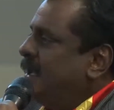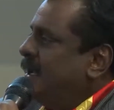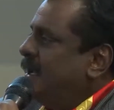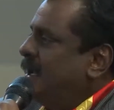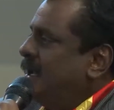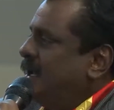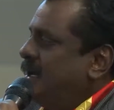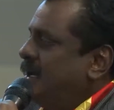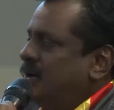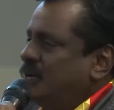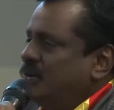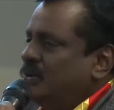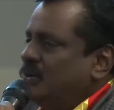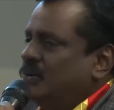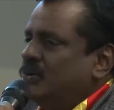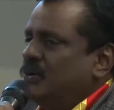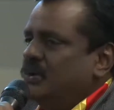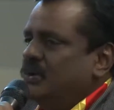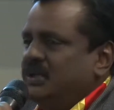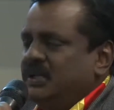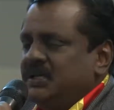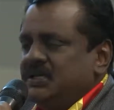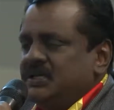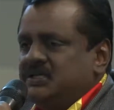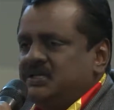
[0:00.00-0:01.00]
And
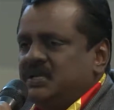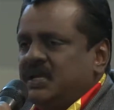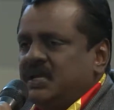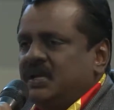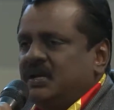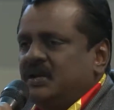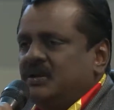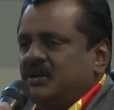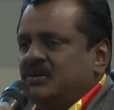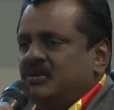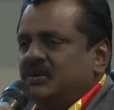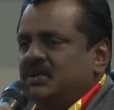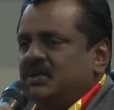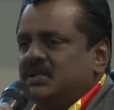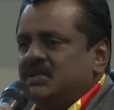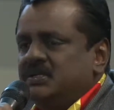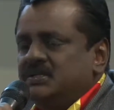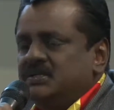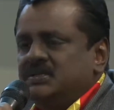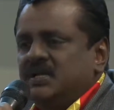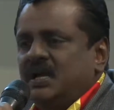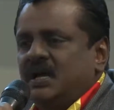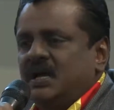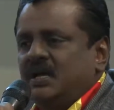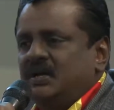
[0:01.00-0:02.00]
all the
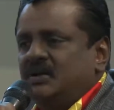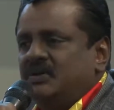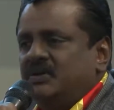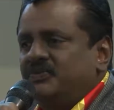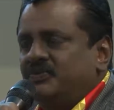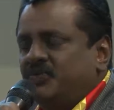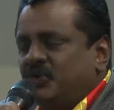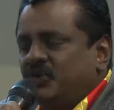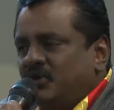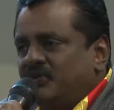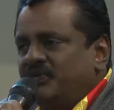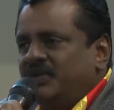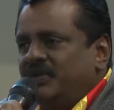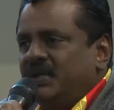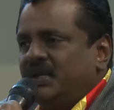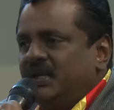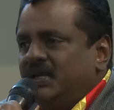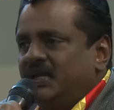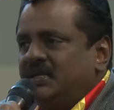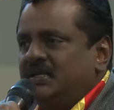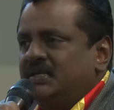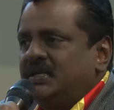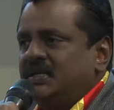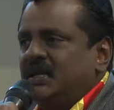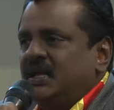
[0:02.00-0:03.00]
stakeholders are involved in
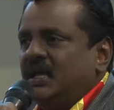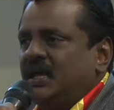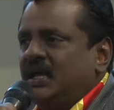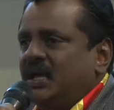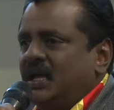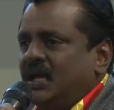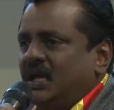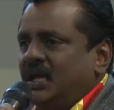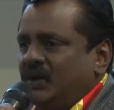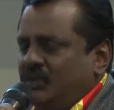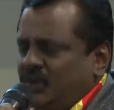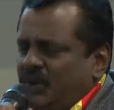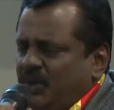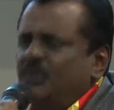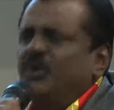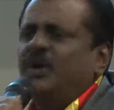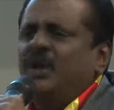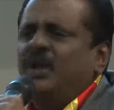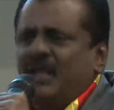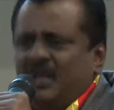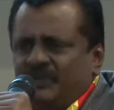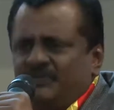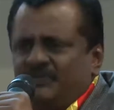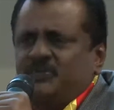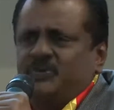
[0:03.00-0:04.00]
it. We
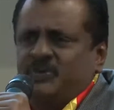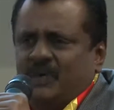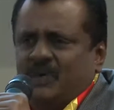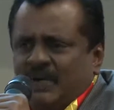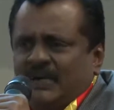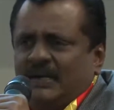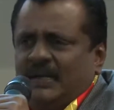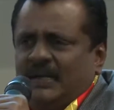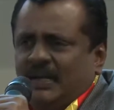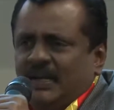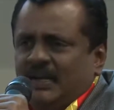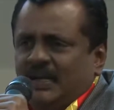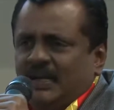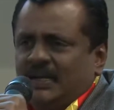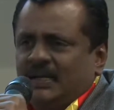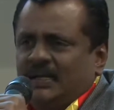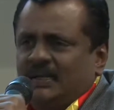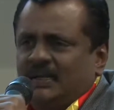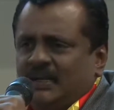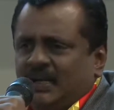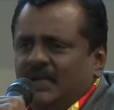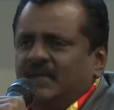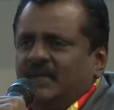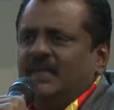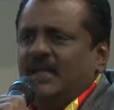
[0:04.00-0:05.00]
all have to agree
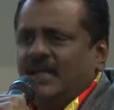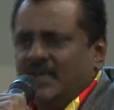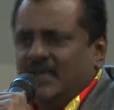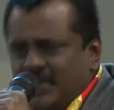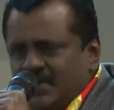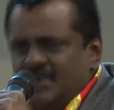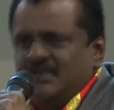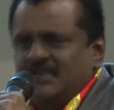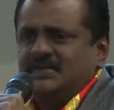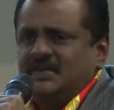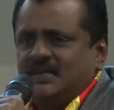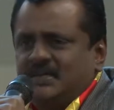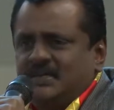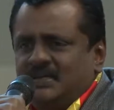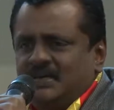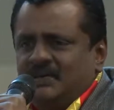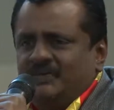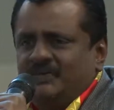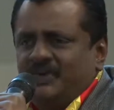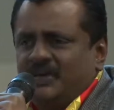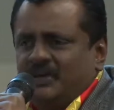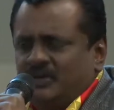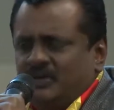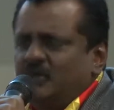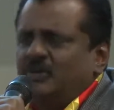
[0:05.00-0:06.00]
that there is a
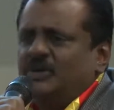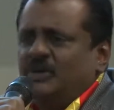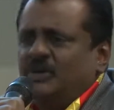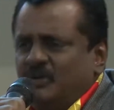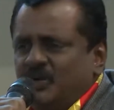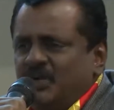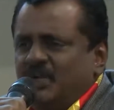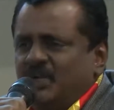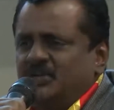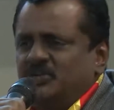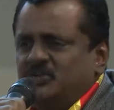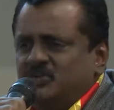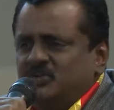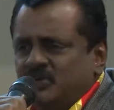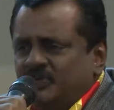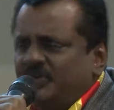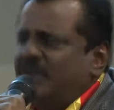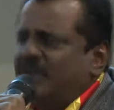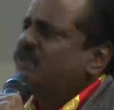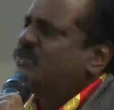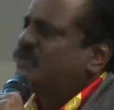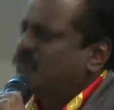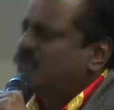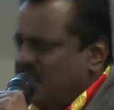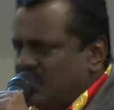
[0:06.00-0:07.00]
traffic, not only in
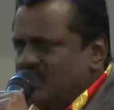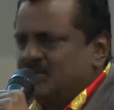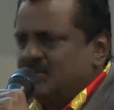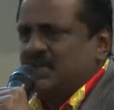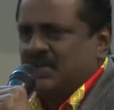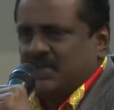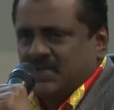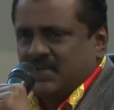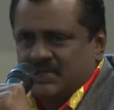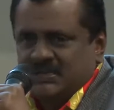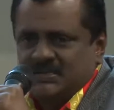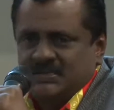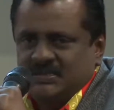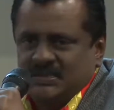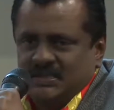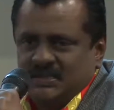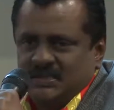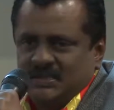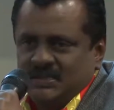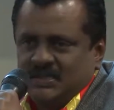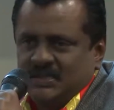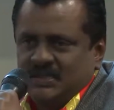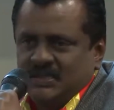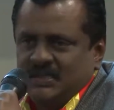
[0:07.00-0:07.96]
Suva, throughout the country.